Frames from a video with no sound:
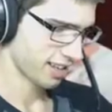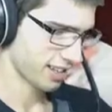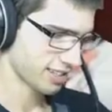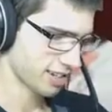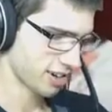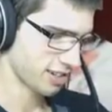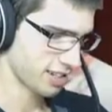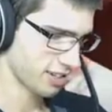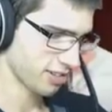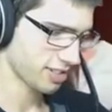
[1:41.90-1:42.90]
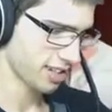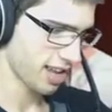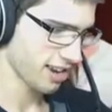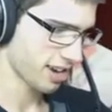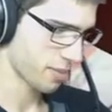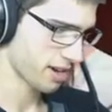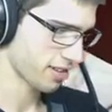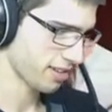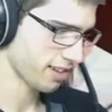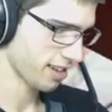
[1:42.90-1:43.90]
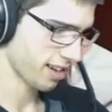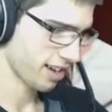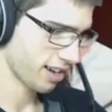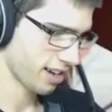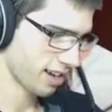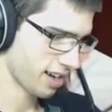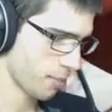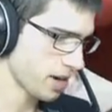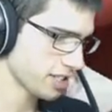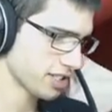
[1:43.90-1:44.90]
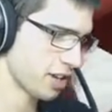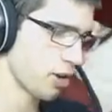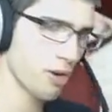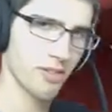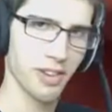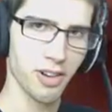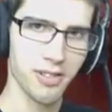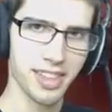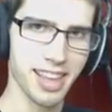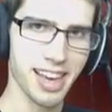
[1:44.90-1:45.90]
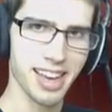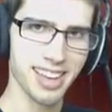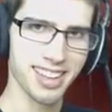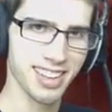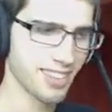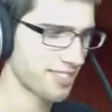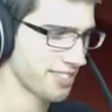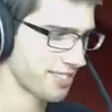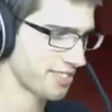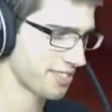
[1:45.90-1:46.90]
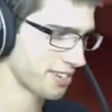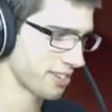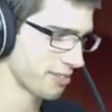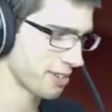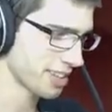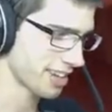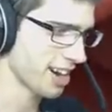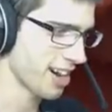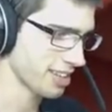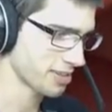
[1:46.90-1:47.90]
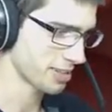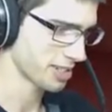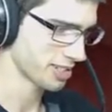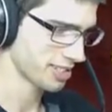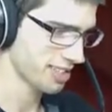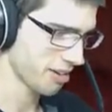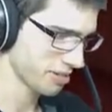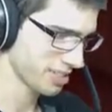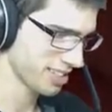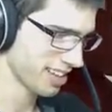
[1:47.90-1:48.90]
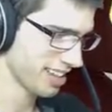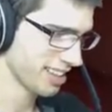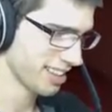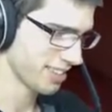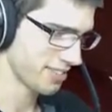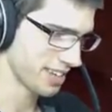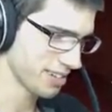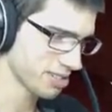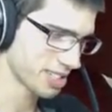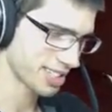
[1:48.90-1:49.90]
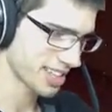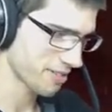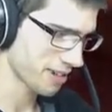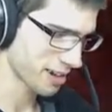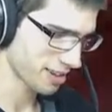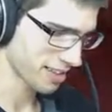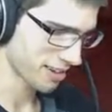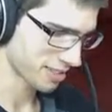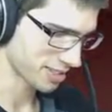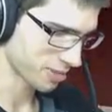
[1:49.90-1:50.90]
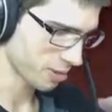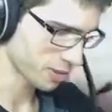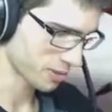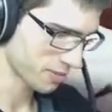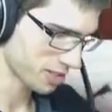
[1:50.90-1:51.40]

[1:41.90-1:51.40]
Let's go. Did not see that coming. I might just not feel for the for what the card is, because that was the feels just then when I got that was awesome.